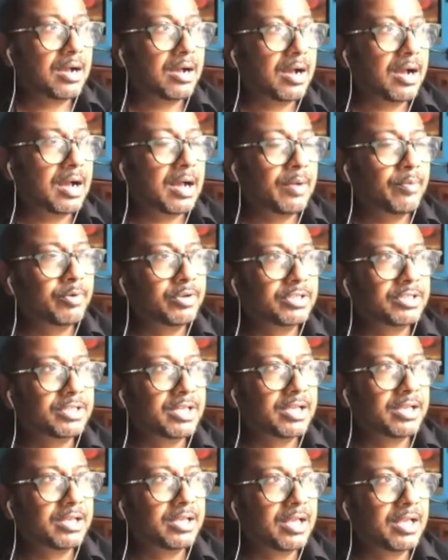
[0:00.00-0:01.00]
I was
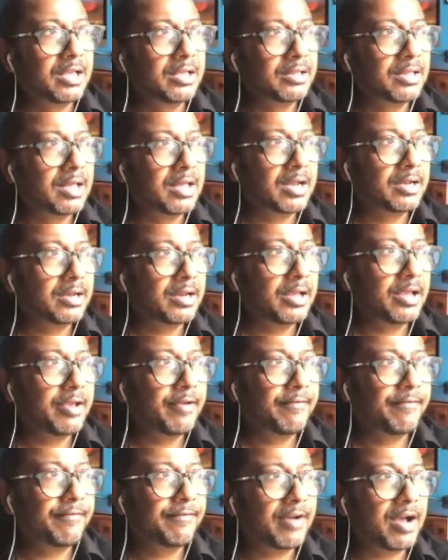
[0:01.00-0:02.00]
thinking that
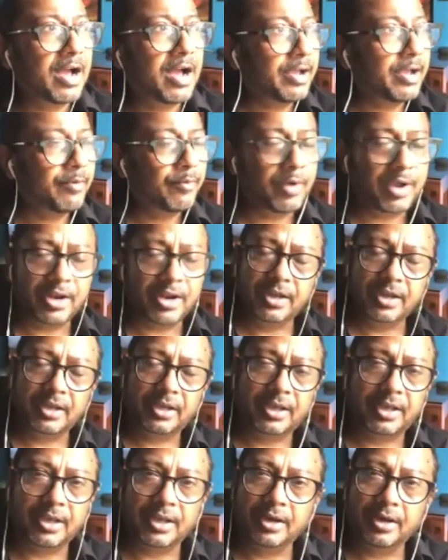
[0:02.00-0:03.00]
if I were
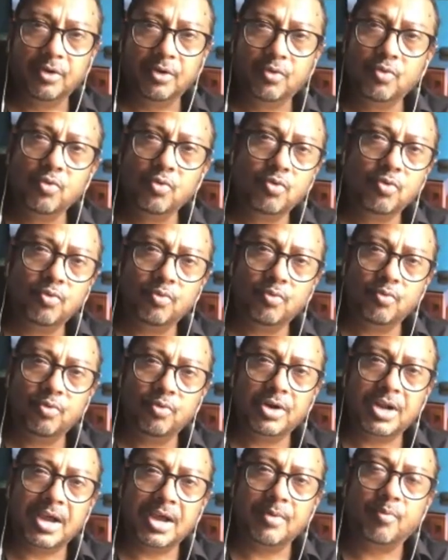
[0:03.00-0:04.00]
Nikhil, who
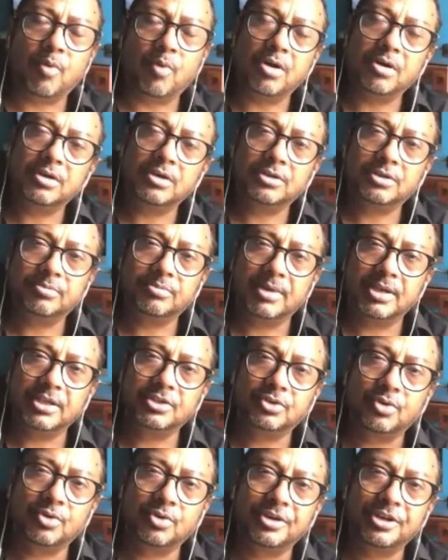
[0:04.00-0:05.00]
would I want my
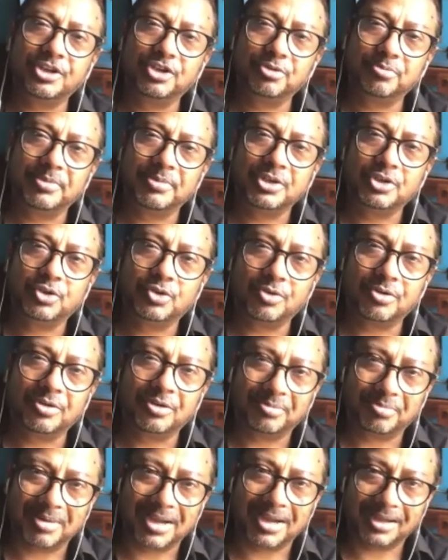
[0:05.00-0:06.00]
story to be
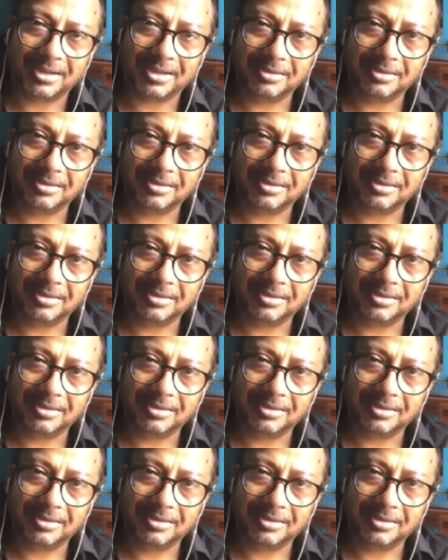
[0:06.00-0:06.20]
told by?